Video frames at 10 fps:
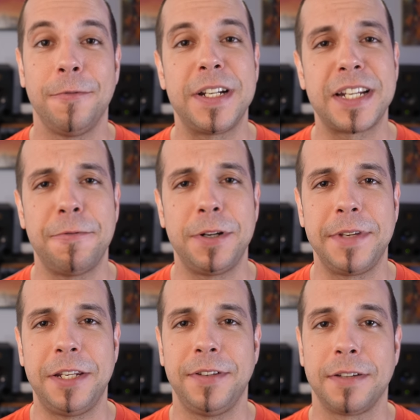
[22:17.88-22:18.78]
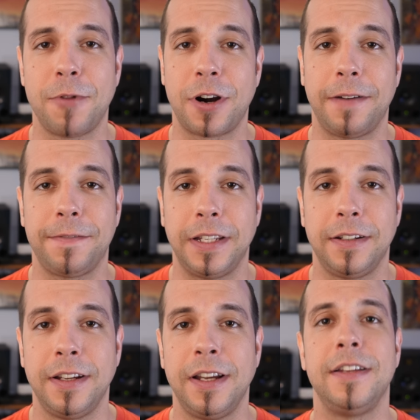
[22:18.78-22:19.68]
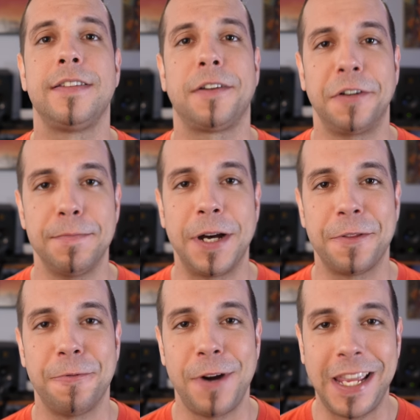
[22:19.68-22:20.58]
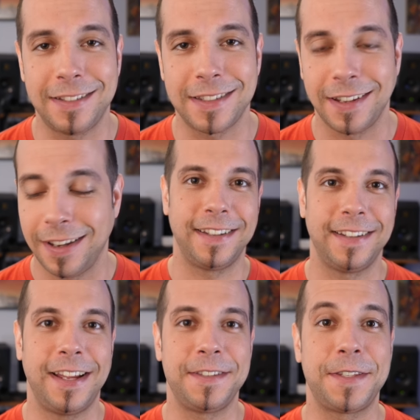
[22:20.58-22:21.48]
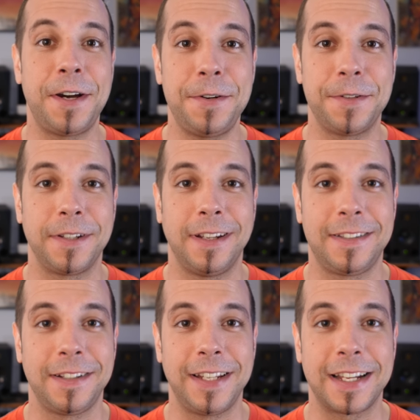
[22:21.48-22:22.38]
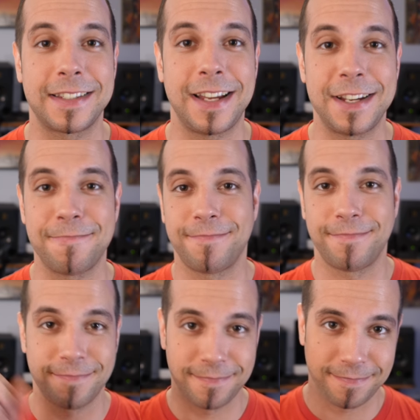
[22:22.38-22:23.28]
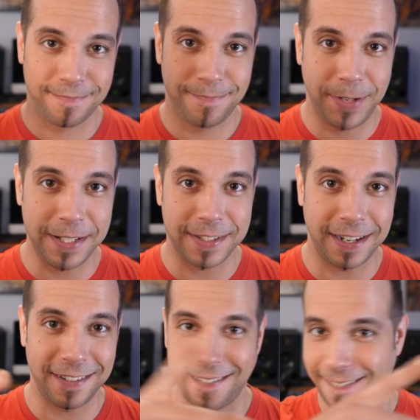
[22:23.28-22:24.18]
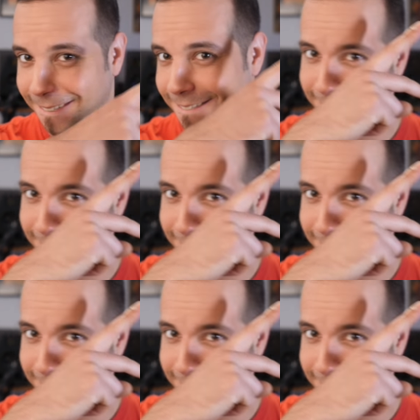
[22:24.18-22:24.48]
which I will be doing more often. Sorry about the wait. And so, until next time, peace out.